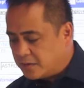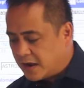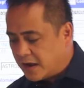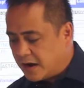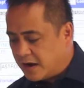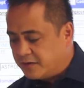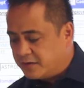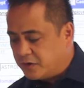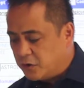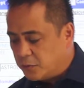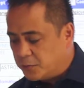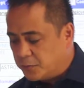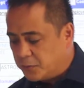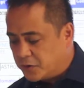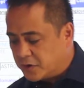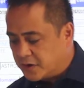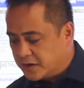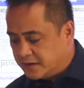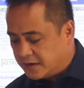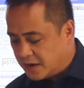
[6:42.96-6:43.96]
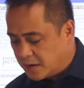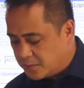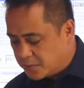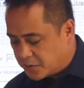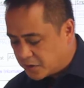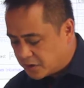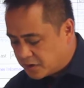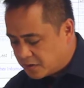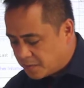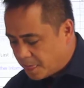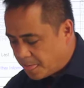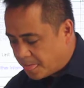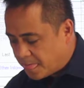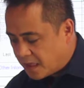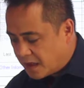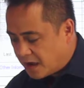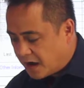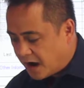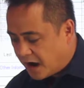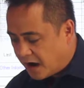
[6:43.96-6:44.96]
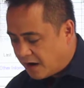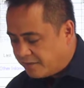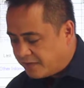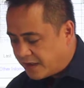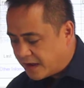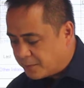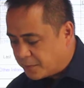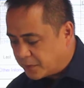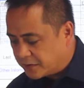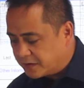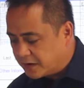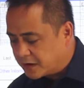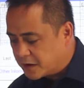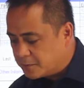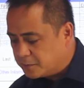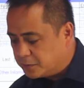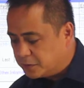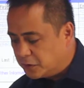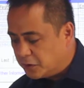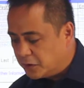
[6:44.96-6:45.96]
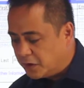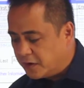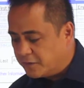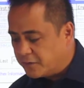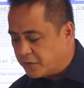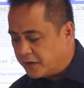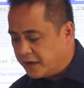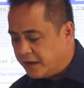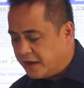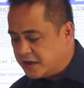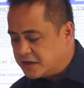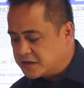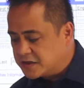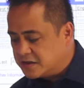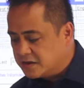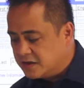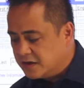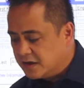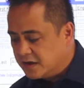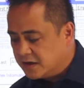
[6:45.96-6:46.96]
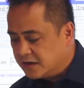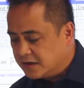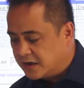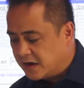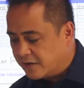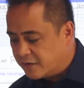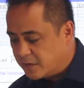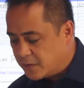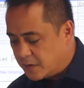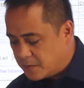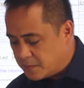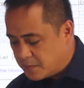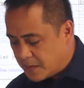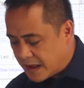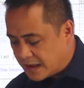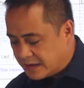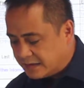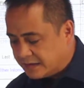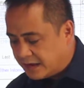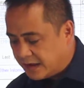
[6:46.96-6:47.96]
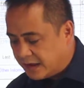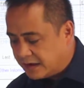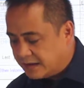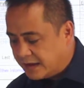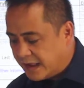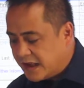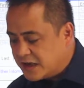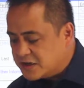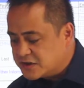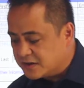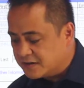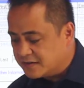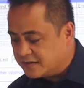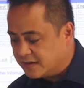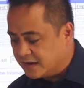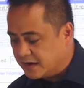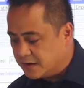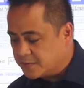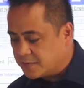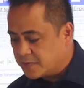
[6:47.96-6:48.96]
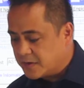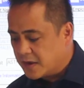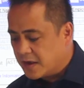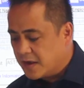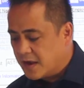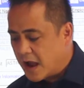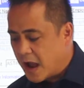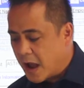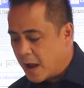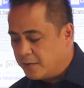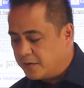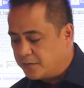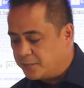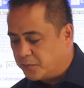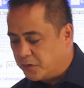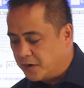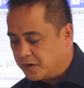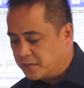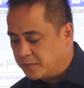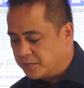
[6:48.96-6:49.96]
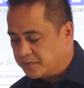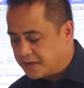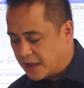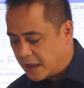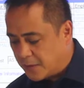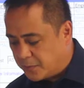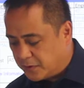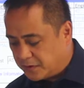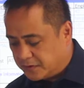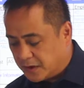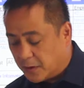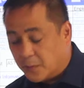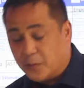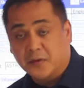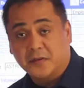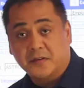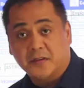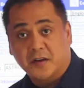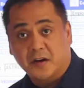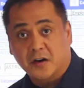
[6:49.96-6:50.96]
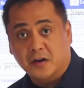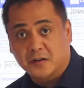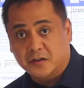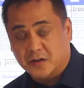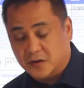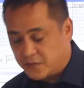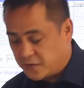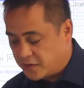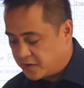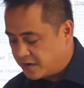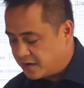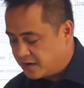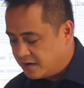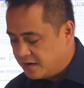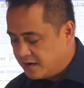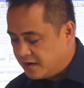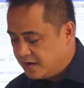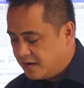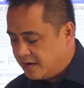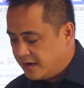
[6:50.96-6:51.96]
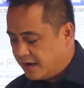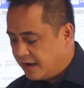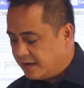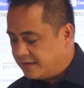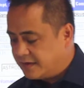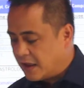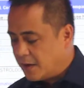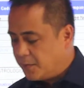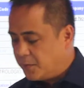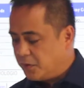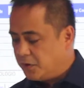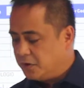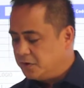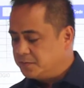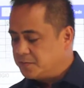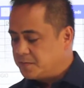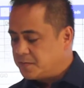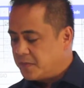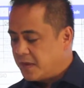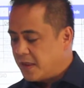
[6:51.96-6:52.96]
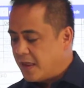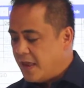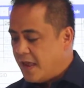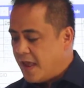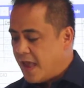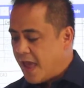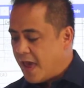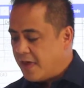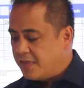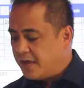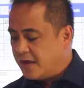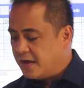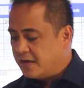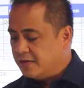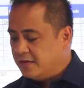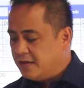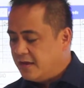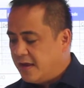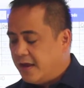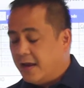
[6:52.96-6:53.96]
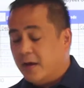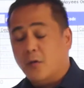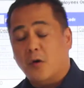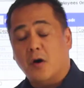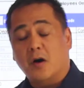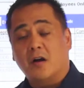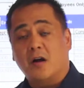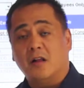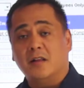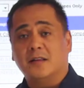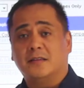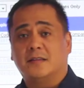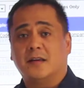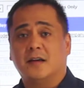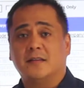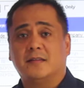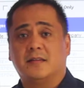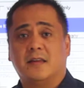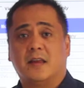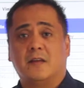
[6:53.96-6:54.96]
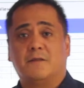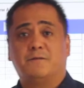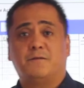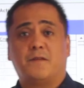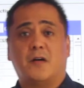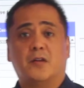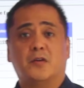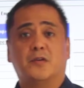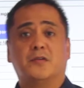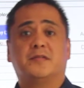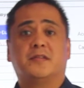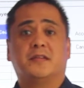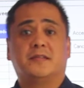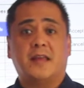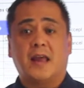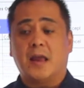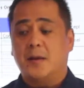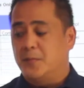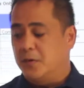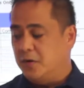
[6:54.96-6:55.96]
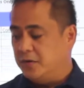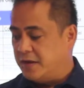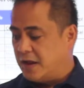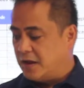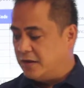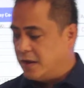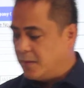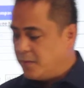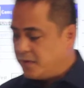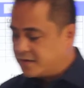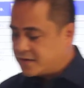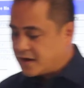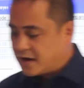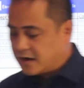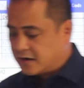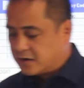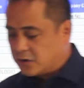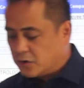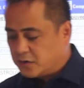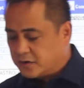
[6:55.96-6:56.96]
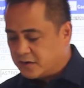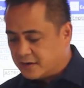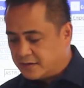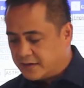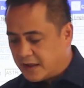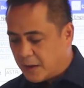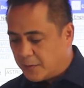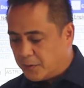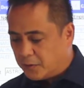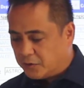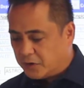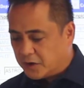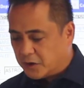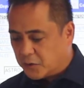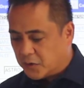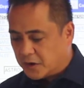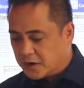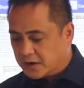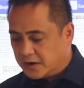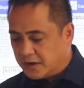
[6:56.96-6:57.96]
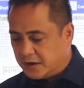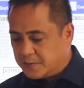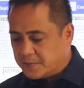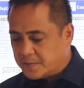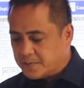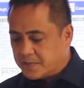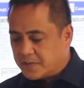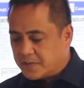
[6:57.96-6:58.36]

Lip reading: line is you put a number of that particular employee for each government mandated agency. I'm just putting some sample numbers in here just for the example. And then all it does is it follows the table. Now let me just kind of go to the table really quickly.